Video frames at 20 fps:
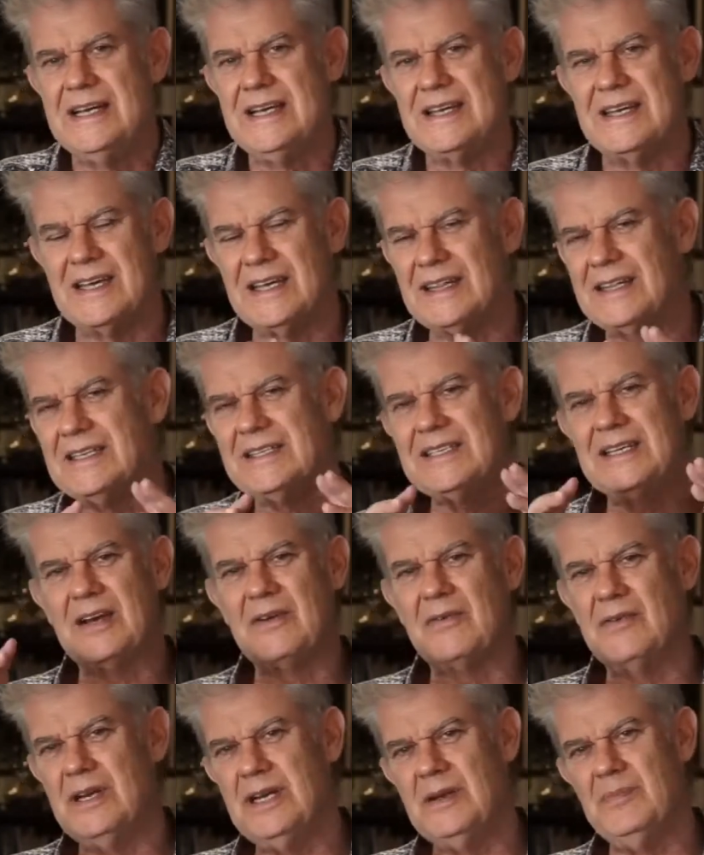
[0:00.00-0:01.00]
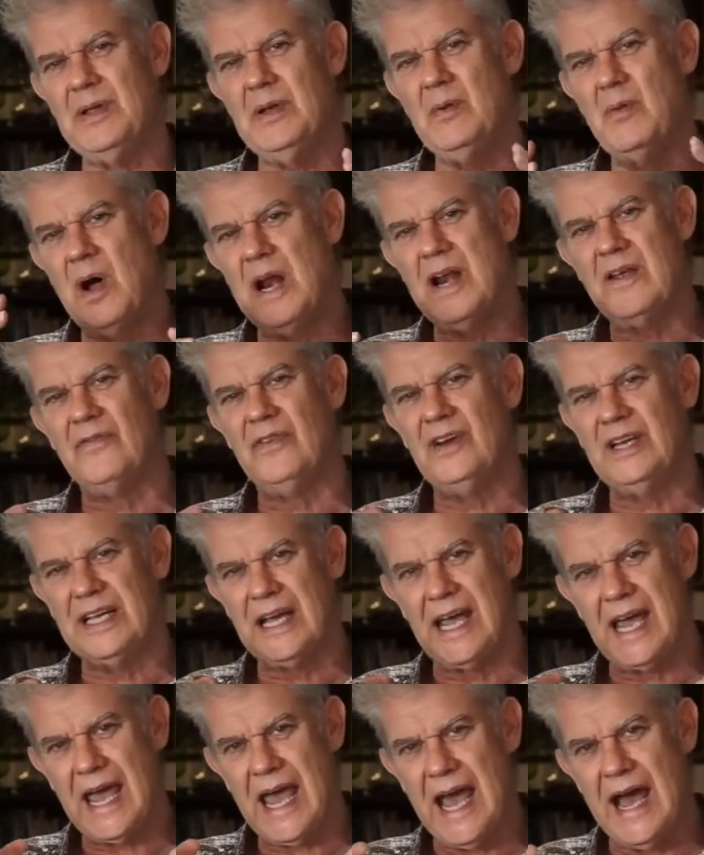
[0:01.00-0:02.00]
You get these incredibly wonderful
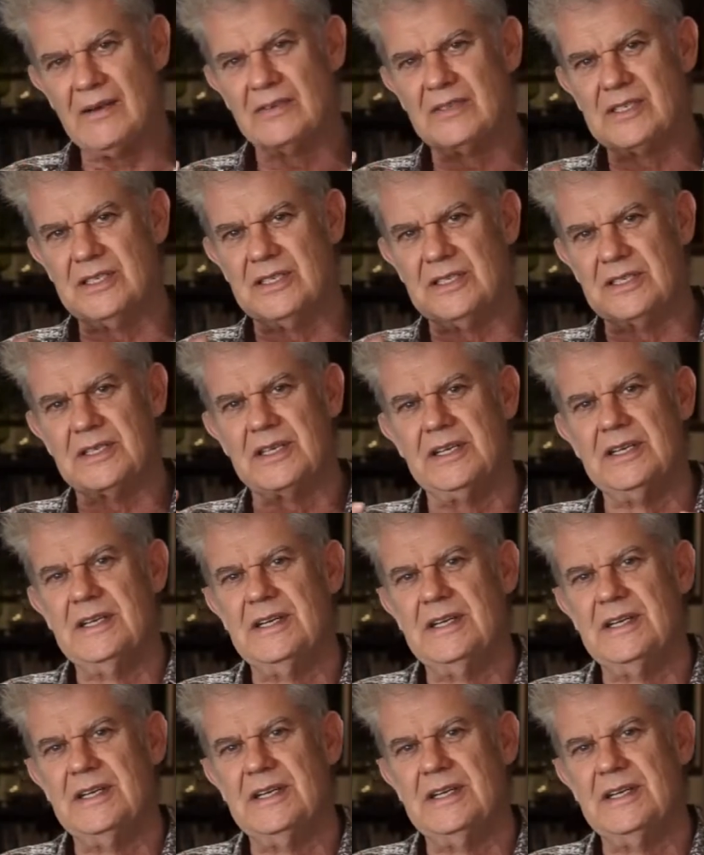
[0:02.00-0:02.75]
encounters.